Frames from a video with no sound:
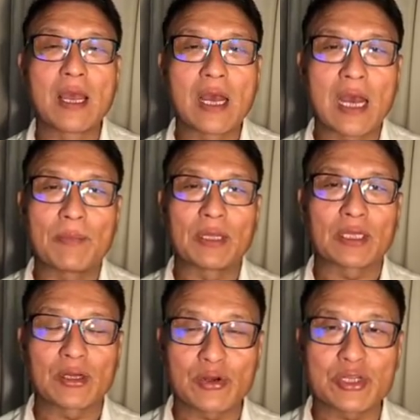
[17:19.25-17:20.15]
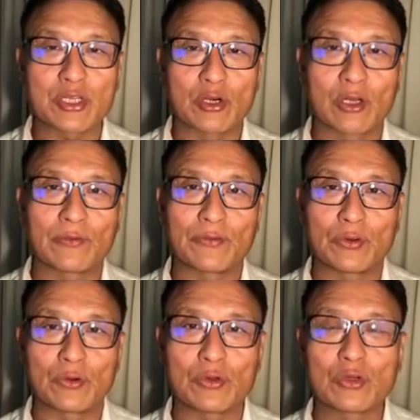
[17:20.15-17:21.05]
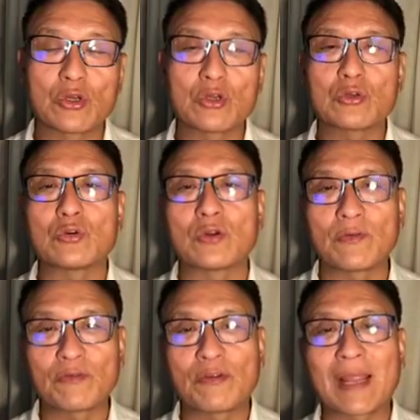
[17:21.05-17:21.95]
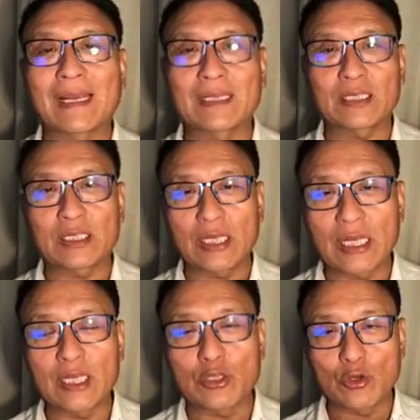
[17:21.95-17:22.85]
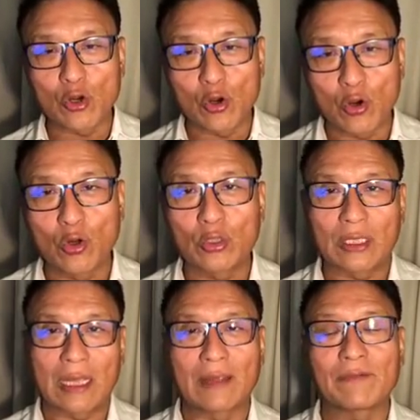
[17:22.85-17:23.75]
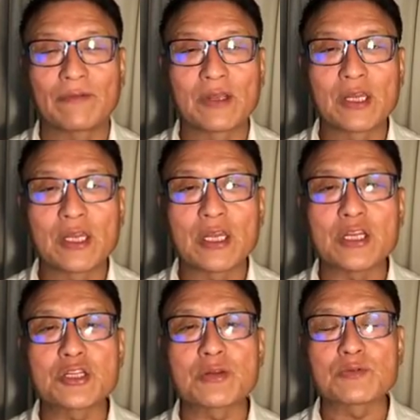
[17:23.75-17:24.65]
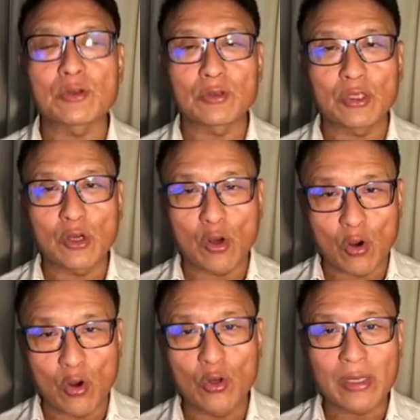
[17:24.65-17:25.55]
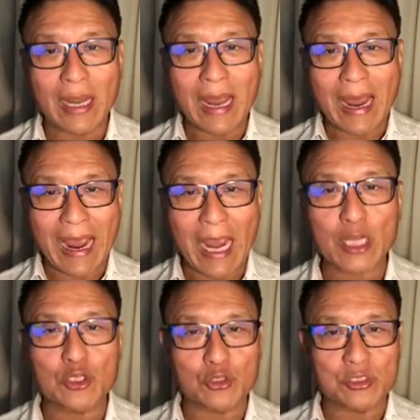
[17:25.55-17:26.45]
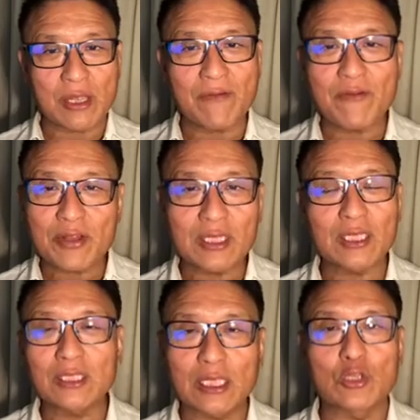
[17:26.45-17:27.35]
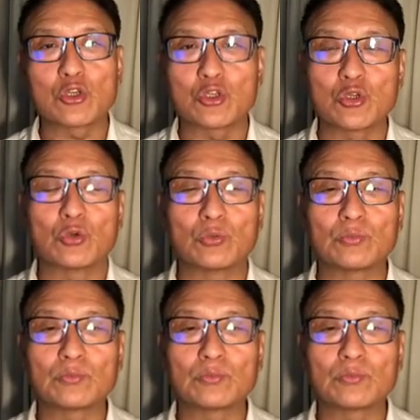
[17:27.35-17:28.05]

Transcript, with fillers: I'm encouraging all of you to reflect in your own life in terms of your own actions, everything that you do,